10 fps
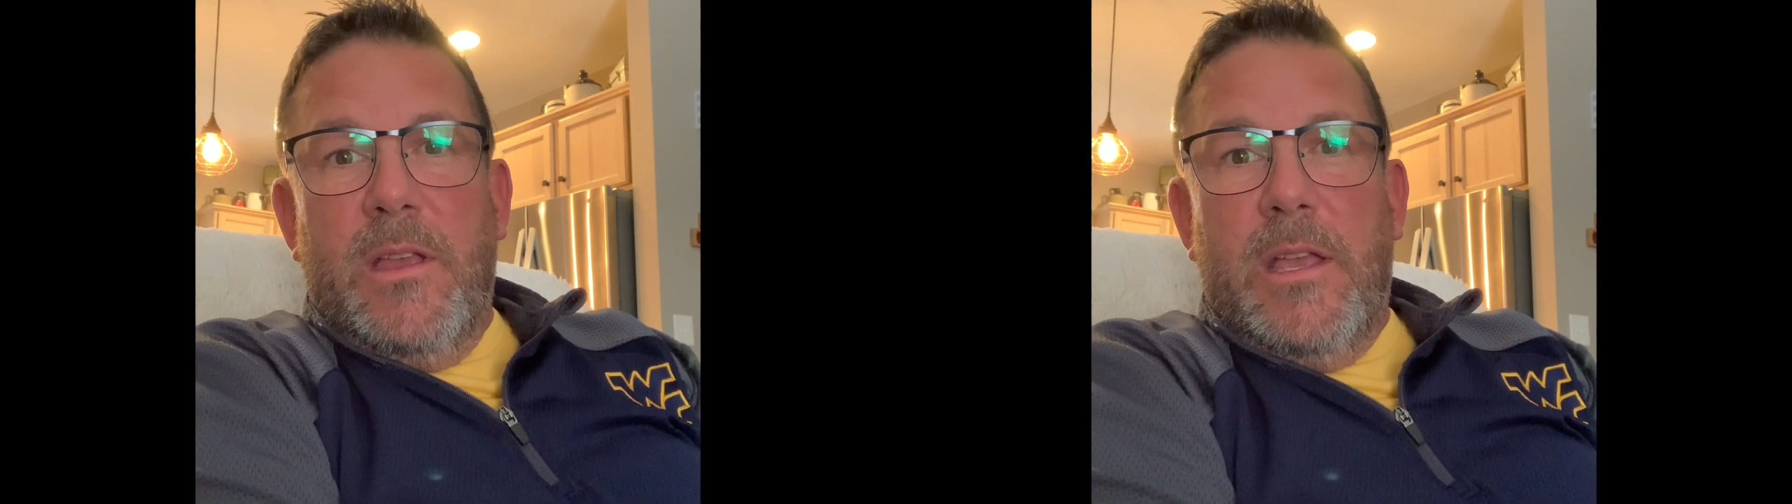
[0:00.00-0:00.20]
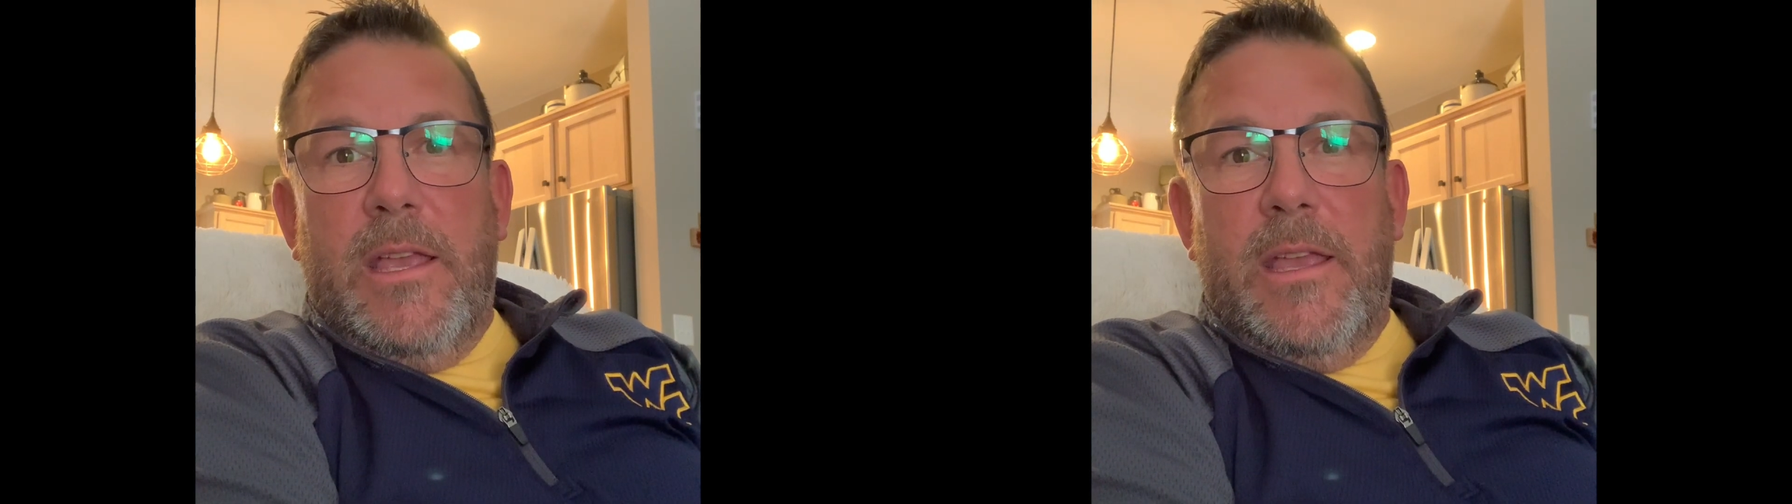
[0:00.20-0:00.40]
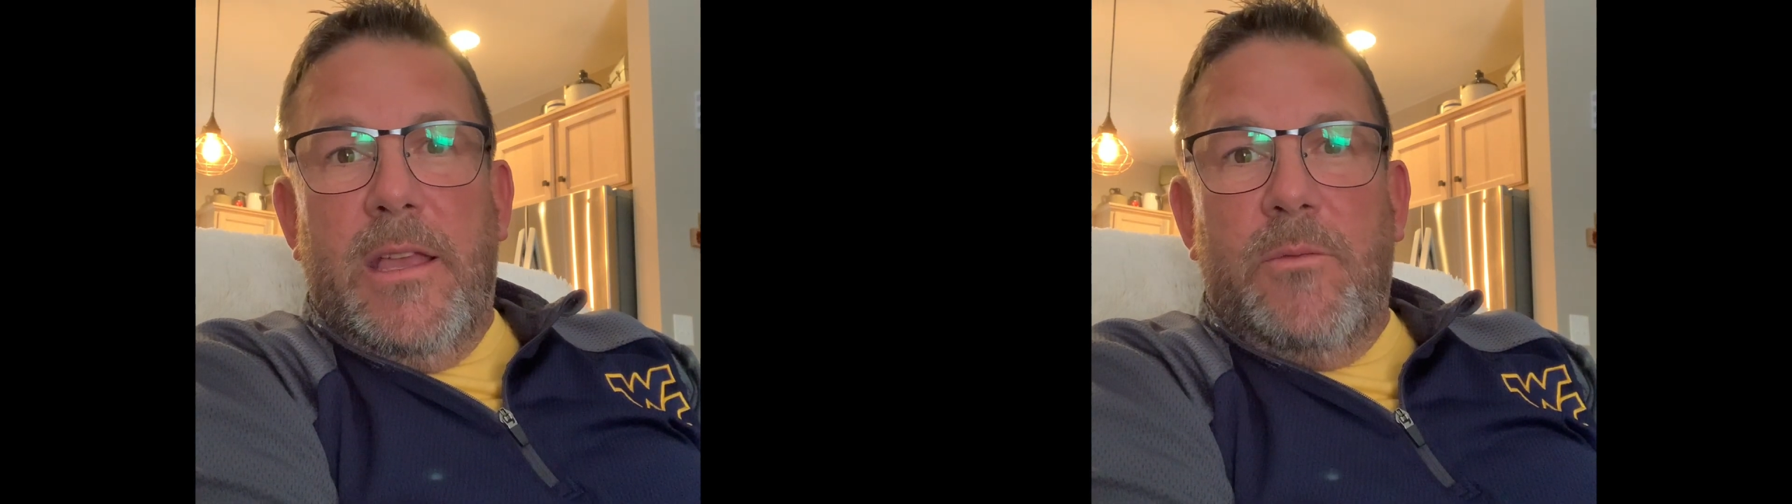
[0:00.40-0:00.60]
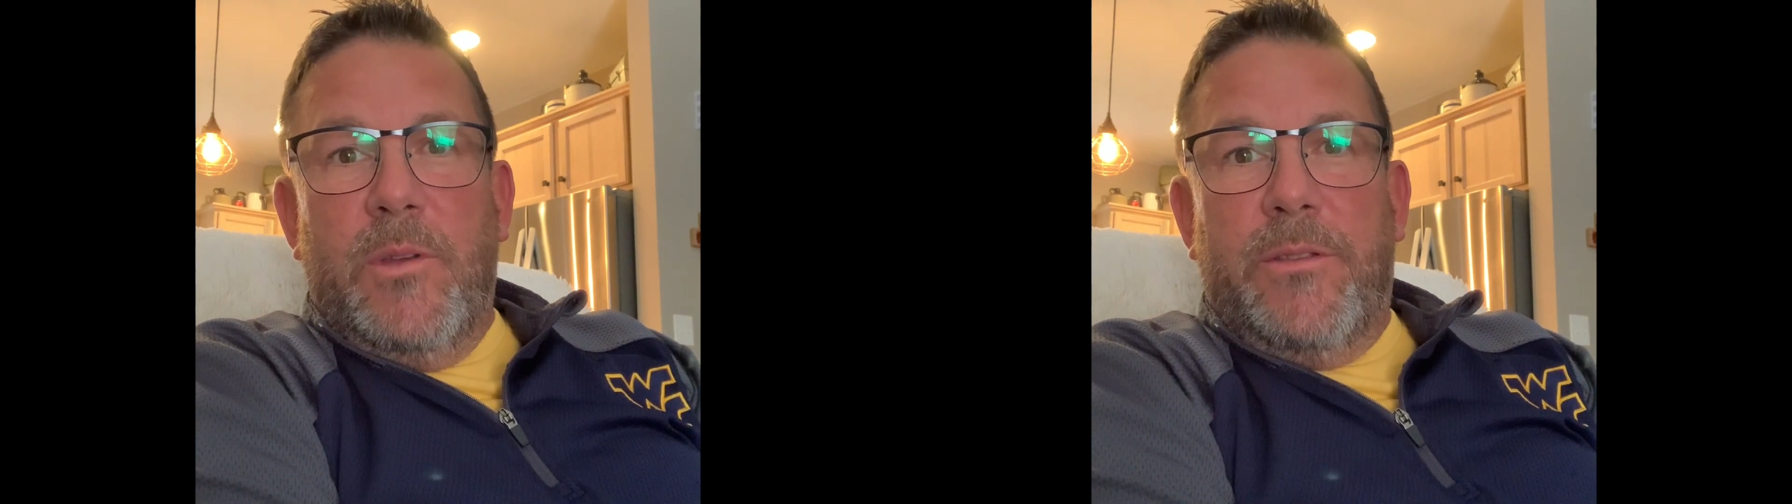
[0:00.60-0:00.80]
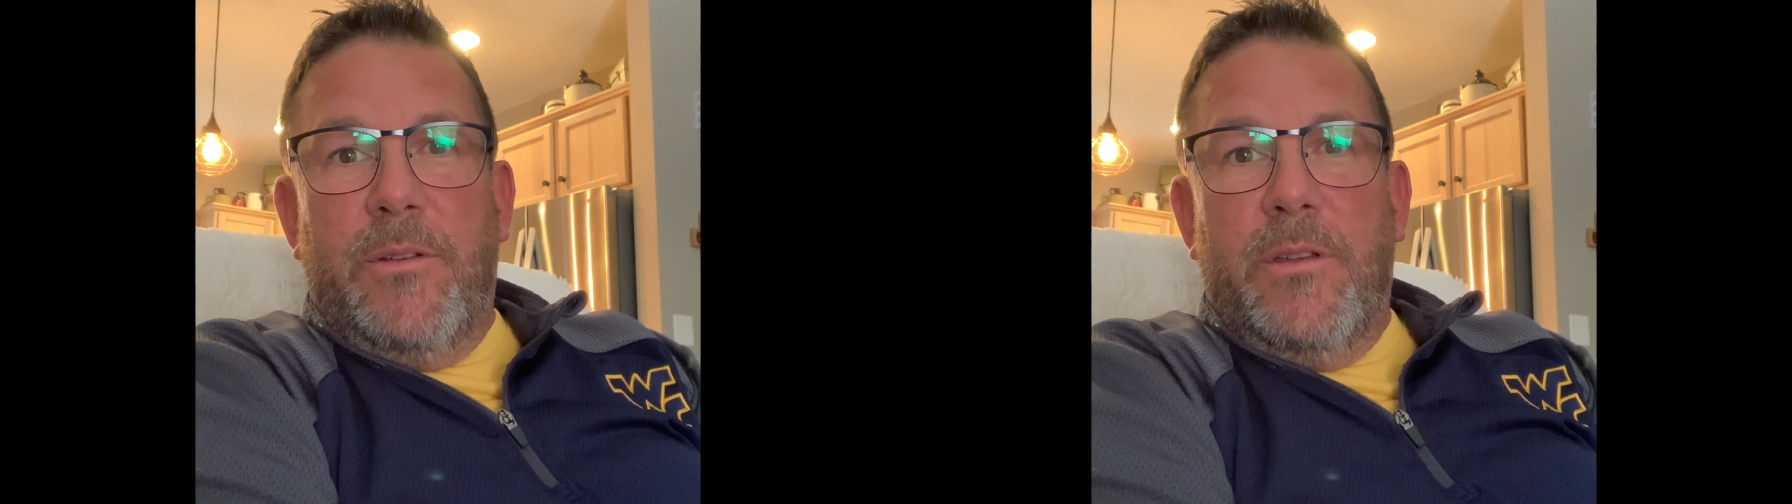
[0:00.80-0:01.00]
And
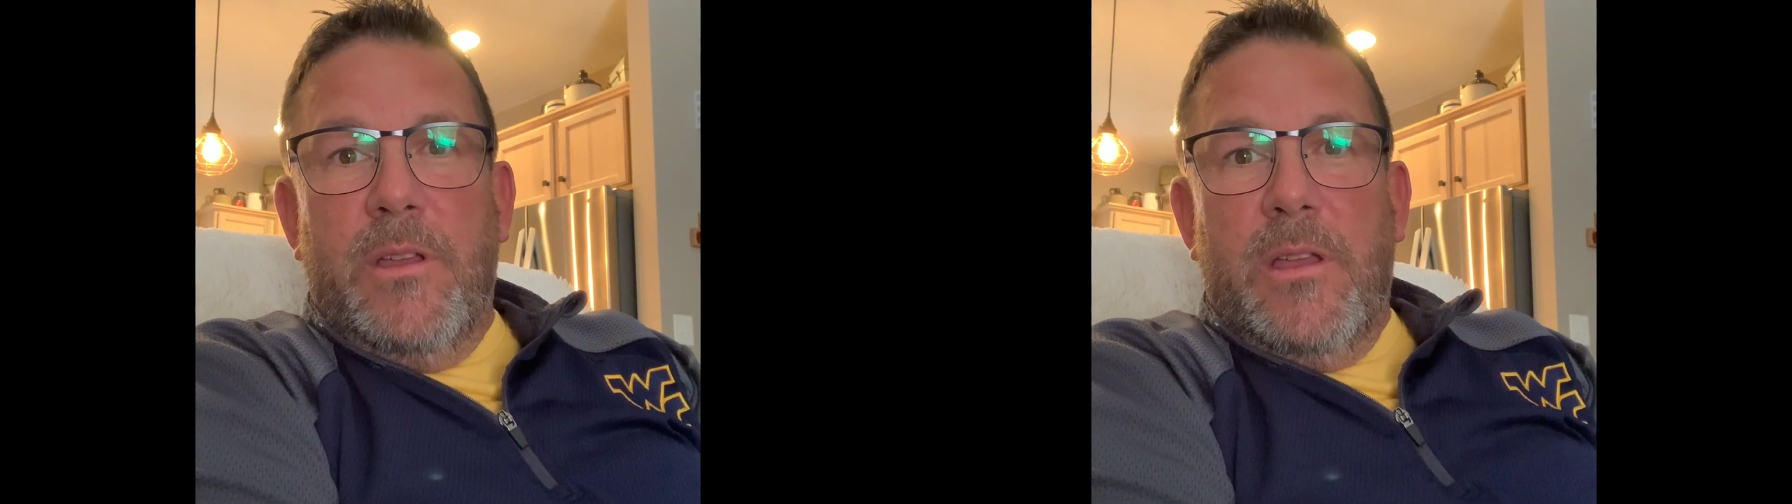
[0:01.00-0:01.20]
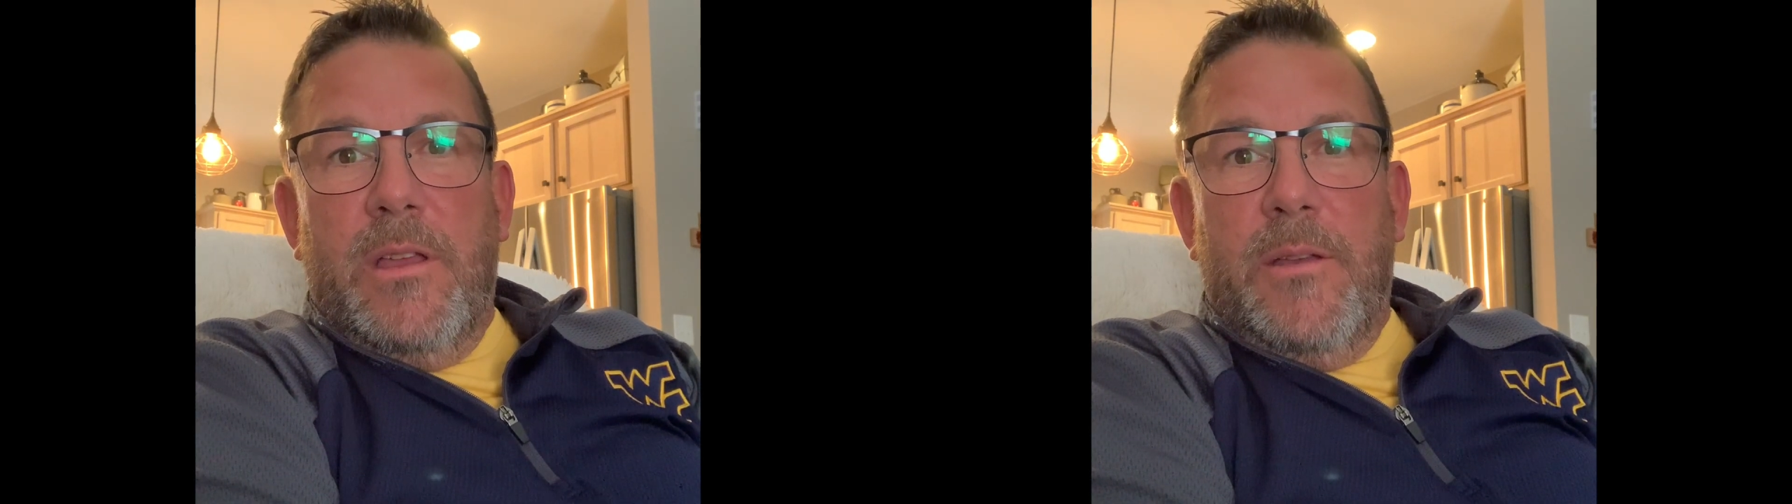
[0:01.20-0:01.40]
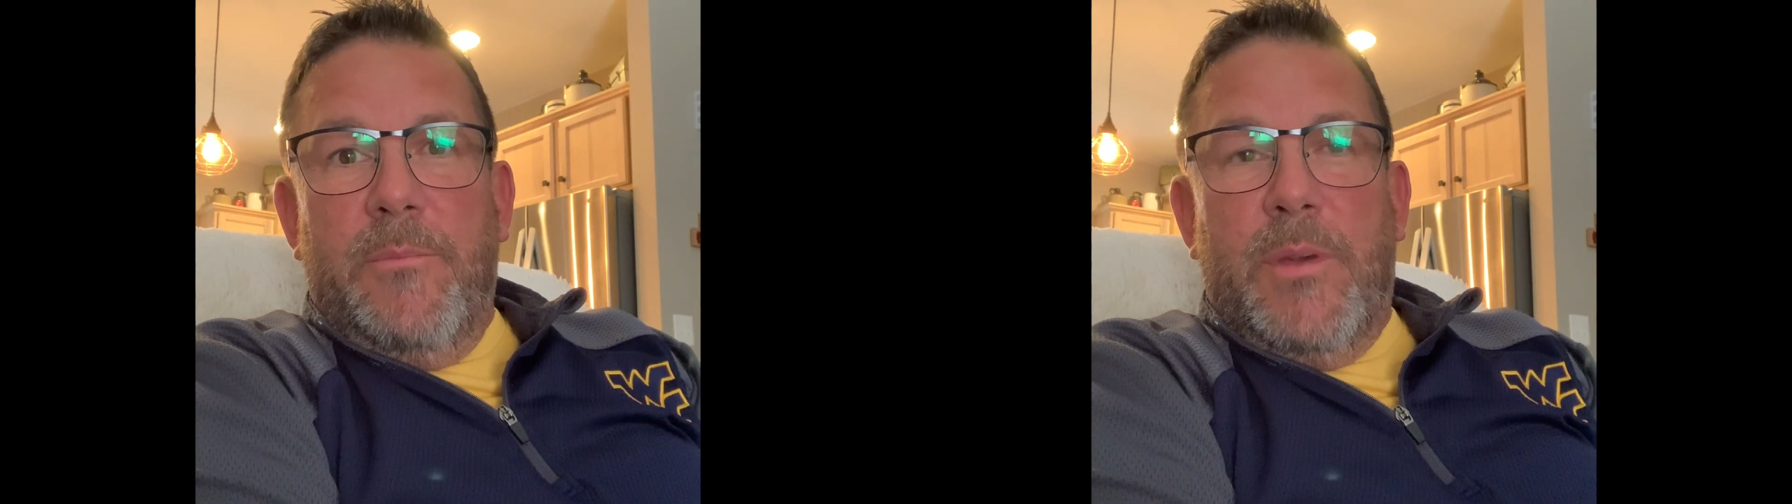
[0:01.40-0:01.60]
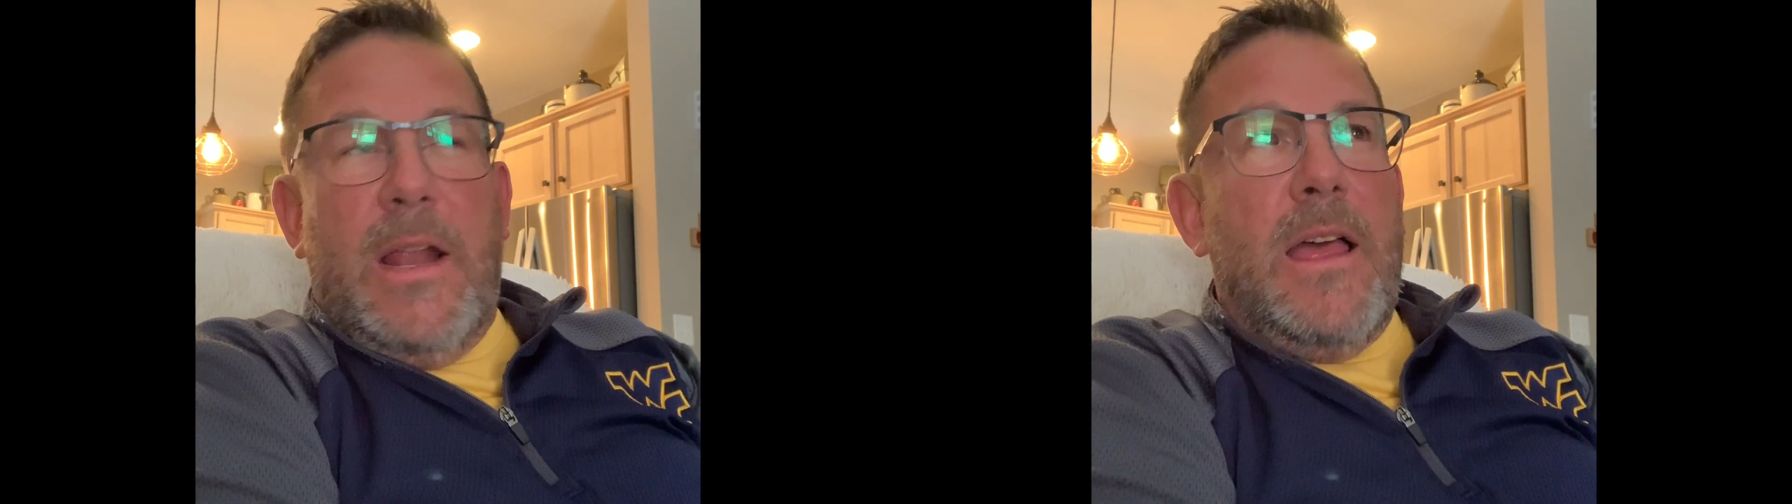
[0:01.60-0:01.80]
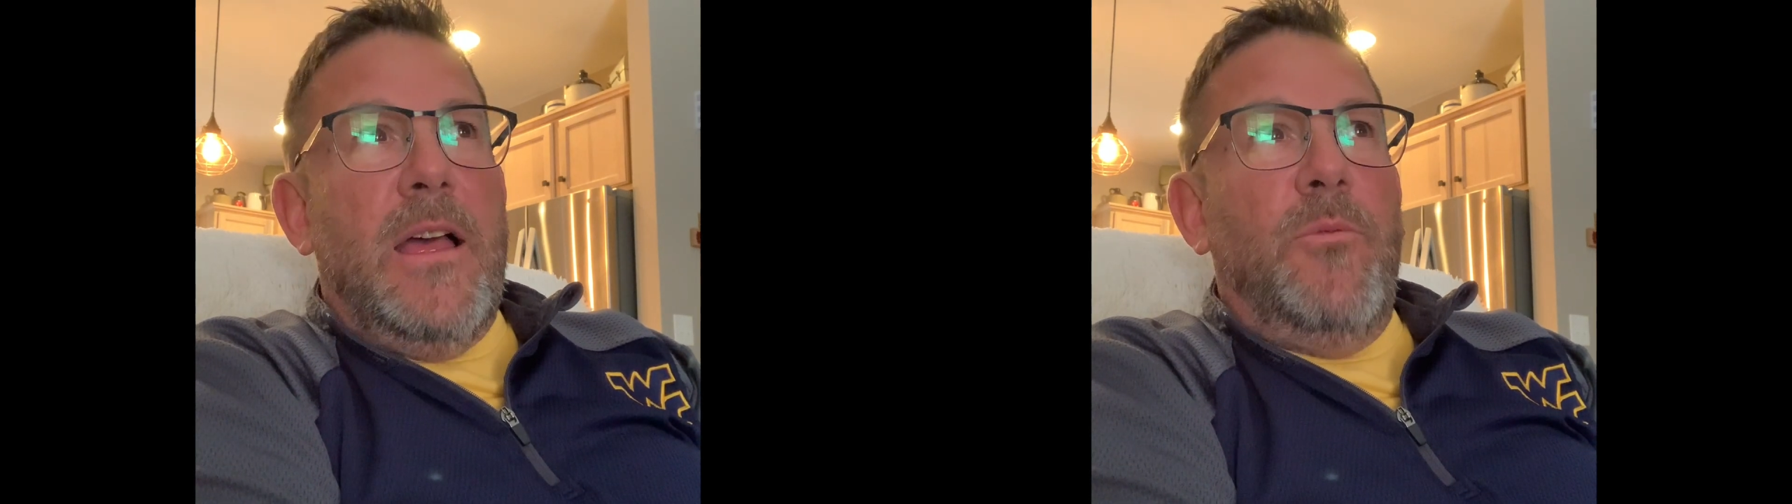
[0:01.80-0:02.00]
with a but
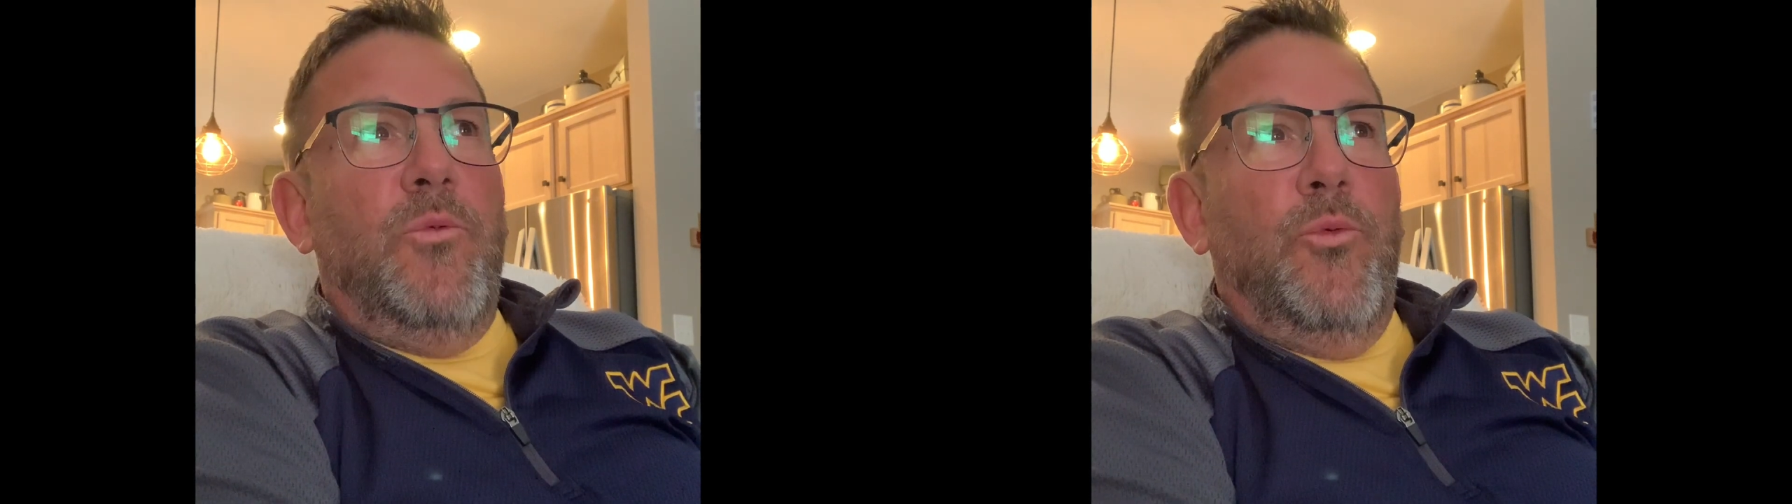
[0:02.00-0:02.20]
I